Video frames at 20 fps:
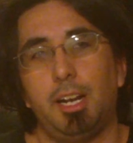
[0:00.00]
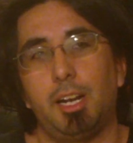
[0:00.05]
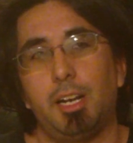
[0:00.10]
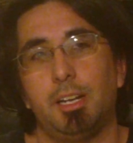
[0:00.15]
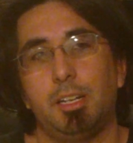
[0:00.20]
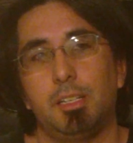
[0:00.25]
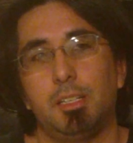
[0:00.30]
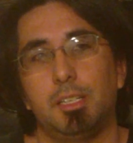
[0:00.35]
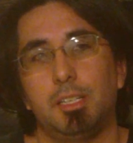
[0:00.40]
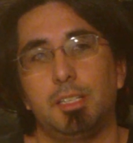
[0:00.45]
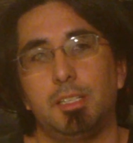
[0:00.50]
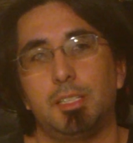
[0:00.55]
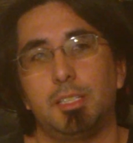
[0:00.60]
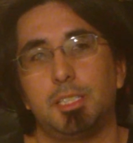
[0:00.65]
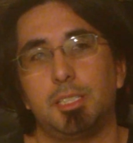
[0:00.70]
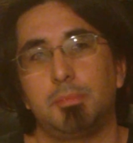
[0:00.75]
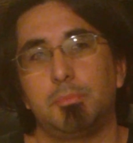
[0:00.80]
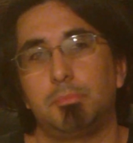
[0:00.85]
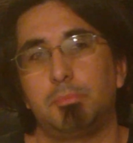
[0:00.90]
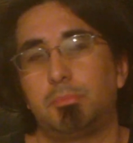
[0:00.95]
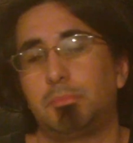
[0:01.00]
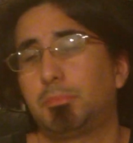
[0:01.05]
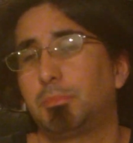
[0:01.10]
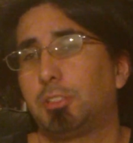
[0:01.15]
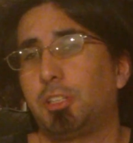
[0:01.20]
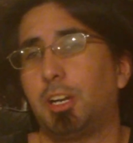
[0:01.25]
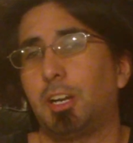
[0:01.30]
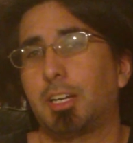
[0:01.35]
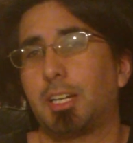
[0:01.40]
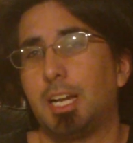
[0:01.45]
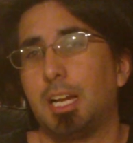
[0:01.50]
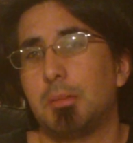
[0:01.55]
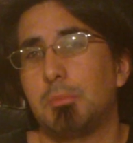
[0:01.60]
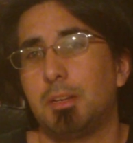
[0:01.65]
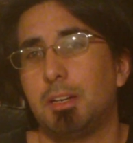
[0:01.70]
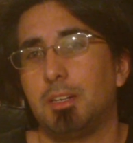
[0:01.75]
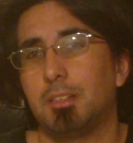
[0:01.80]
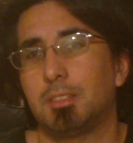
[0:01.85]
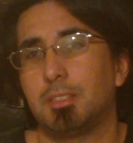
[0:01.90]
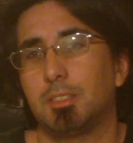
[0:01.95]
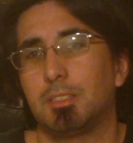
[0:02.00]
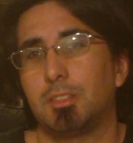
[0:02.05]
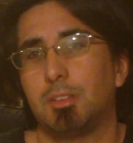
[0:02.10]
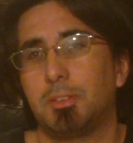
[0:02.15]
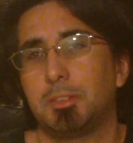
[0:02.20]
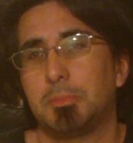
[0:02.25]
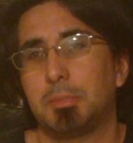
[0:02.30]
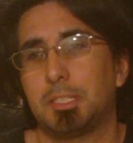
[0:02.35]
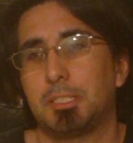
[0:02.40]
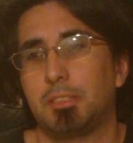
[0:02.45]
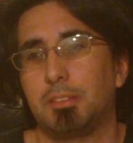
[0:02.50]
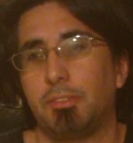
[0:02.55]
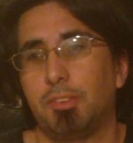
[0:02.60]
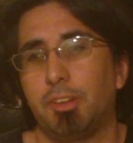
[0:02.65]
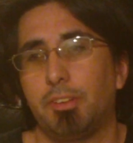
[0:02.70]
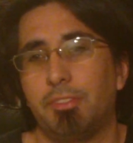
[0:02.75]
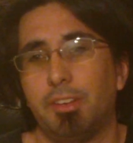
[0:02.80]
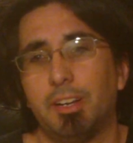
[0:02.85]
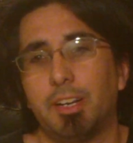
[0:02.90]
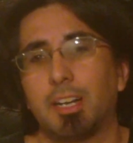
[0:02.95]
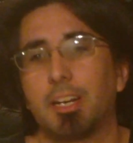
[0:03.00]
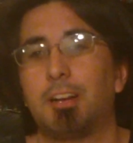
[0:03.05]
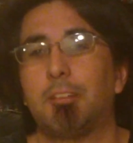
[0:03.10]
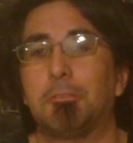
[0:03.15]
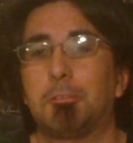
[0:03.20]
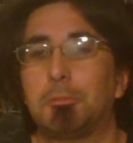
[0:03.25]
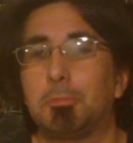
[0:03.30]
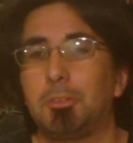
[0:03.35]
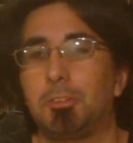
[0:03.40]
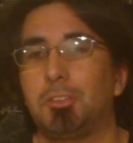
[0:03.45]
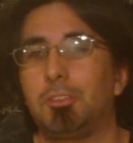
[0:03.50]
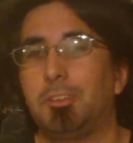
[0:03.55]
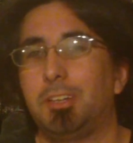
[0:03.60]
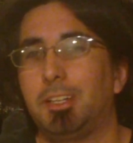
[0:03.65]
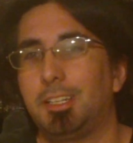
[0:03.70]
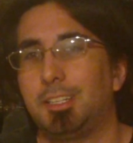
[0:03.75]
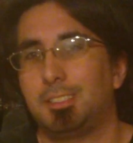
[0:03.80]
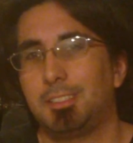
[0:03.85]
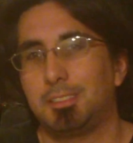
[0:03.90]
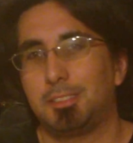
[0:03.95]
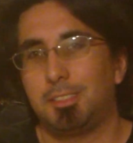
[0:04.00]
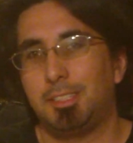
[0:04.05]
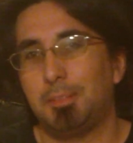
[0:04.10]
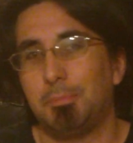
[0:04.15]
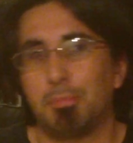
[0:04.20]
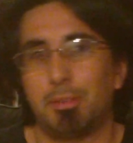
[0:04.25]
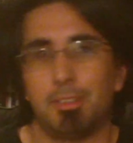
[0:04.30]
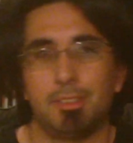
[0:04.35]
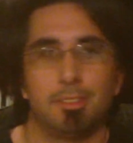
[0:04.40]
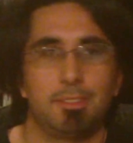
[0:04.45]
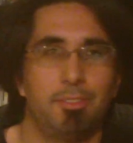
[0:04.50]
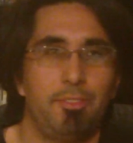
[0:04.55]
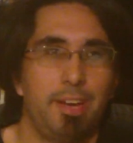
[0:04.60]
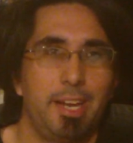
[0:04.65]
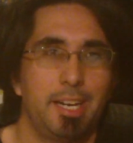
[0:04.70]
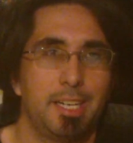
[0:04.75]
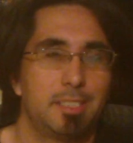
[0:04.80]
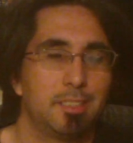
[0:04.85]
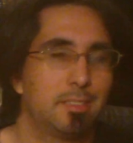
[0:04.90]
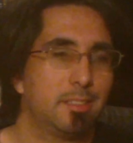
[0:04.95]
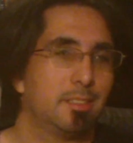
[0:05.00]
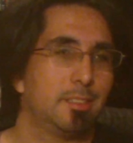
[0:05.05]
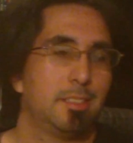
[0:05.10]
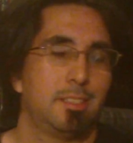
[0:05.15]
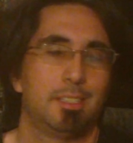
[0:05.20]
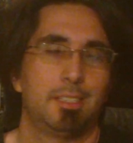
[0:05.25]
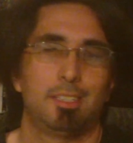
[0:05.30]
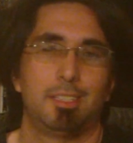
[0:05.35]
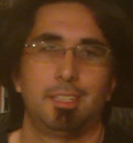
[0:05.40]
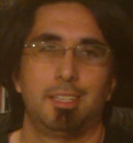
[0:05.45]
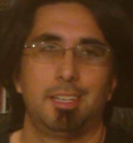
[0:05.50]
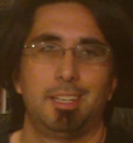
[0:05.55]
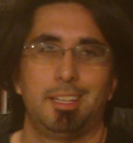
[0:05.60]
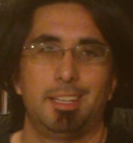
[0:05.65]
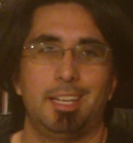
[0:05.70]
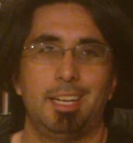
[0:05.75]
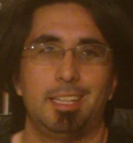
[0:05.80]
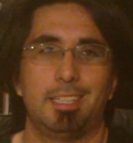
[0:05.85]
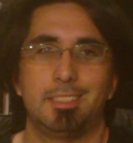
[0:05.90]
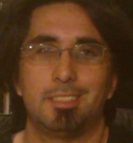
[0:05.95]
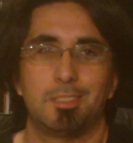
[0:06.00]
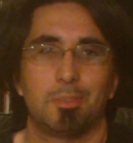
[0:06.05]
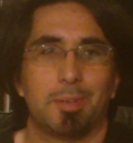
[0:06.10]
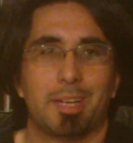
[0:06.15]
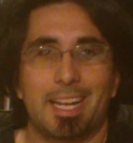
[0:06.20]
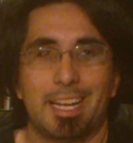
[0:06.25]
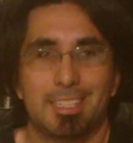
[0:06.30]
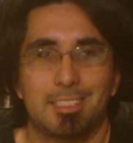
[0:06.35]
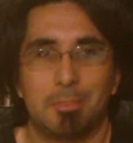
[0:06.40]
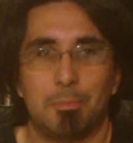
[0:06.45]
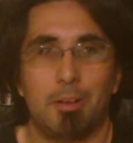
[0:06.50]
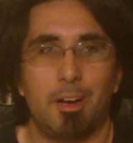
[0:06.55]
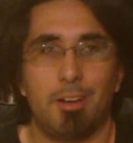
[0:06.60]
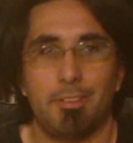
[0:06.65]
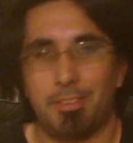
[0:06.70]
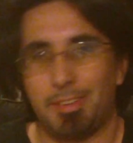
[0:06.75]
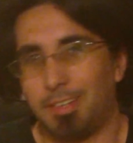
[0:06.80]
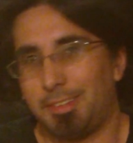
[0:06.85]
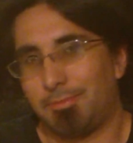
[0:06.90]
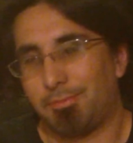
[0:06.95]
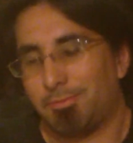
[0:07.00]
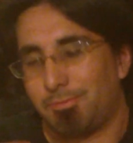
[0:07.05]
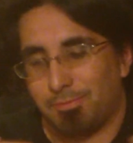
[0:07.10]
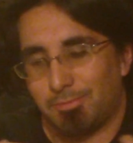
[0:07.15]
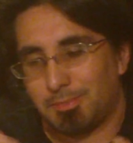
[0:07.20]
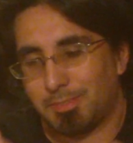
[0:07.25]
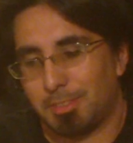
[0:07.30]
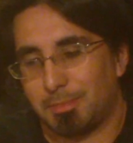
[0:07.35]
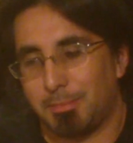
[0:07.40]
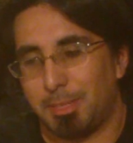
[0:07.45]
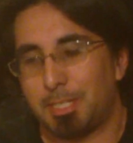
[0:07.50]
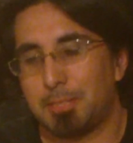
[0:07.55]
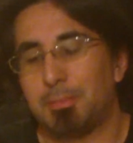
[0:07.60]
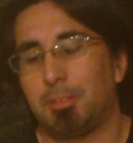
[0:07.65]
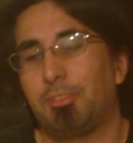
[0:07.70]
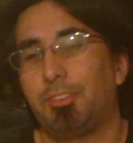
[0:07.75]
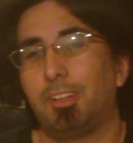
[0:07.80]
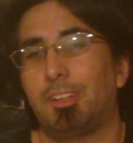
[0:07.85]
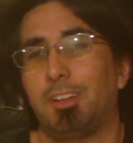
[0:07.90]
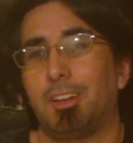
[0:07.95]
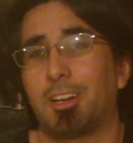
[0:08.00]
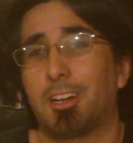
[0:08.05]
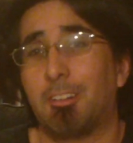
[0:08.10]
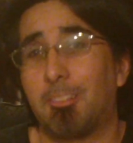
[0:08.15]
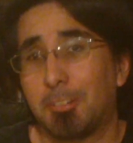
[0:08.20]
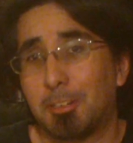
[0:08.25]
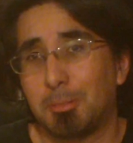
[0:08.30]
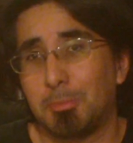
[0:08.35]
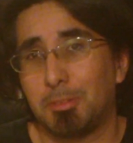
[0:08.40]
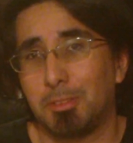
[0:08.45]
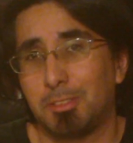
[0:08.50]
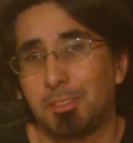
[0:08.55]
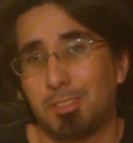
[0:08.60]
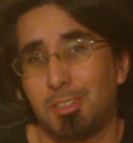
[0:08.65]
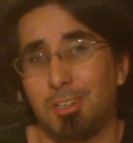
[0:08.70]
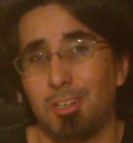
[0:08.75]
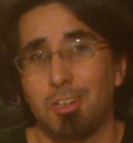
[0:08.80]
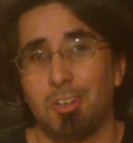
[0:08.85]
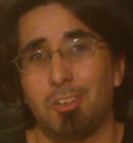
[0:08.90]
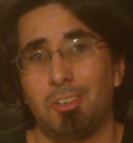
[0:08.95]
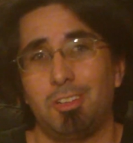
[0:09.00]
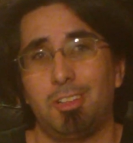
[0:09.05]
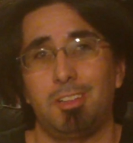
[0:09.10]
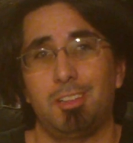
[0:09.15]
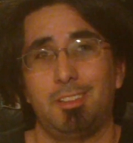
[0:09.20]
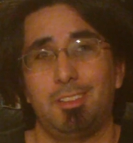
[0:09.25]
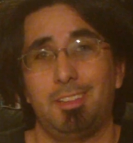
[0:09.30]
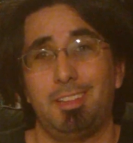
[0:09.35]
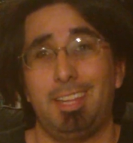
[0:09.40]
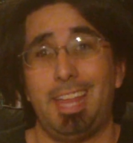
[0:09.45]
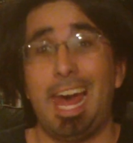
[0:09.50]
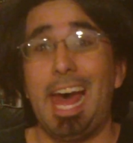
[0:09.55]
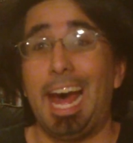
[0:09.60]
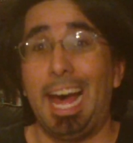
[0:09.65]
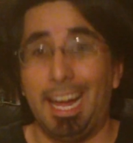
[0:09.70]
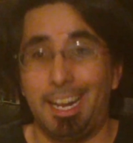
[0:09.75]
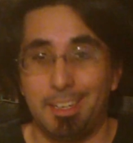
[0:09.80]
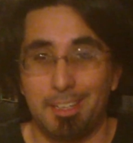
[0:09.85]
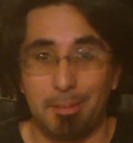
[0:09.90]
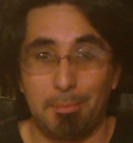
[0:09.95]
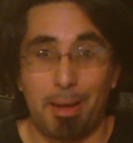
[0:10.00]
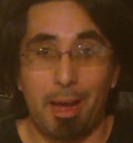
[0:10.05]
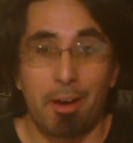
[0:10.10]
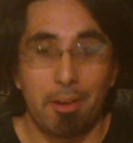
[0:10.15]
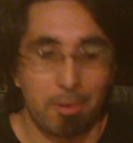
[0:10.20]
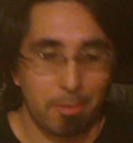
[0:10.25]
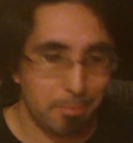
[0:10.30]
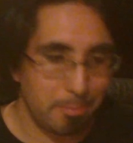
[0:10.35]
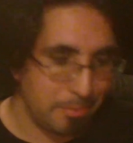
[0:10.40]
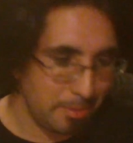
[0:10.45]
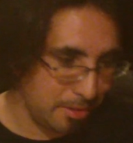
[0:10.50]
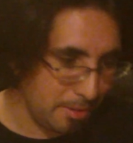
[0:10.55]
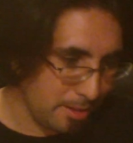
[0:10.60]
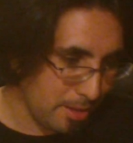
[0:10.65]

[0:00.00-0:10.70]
hair and the dark eyebrows, and it always makes me feel very comfortable knowing this is Tim Burton's fetish, that this is what gets him off, and it makes me feel uncomfortable to know that about him.